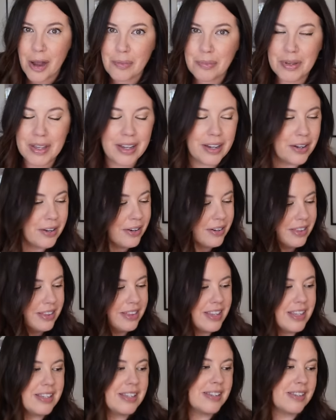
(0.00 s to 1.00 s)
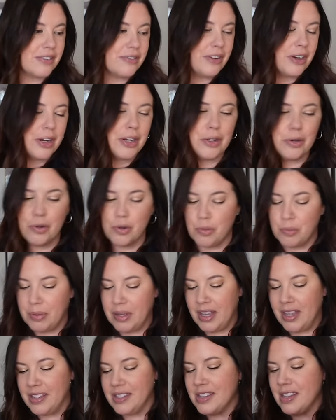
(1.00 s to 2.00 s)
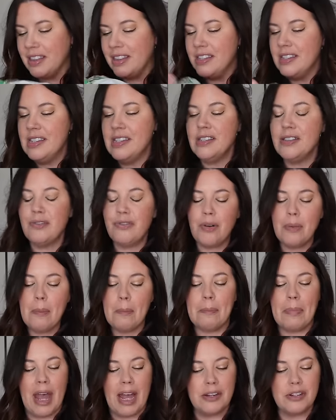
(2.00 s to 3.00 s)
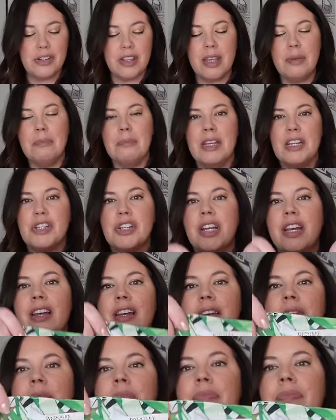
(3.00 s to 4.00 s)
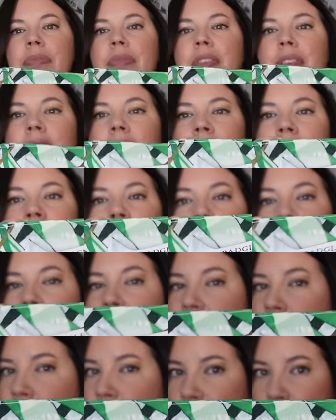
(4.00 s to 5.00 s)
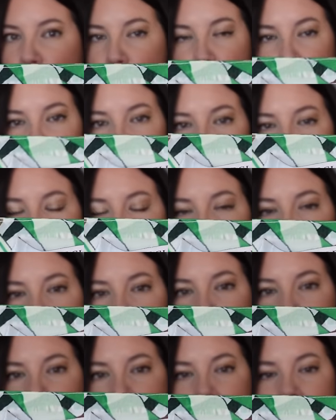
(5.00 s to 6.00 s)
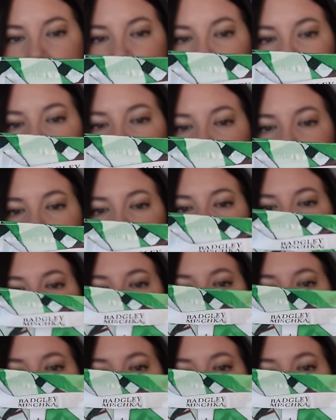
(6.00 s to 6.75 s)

up here, this is a very cool piece. This is from Badgley Mischka. Super high-end designer.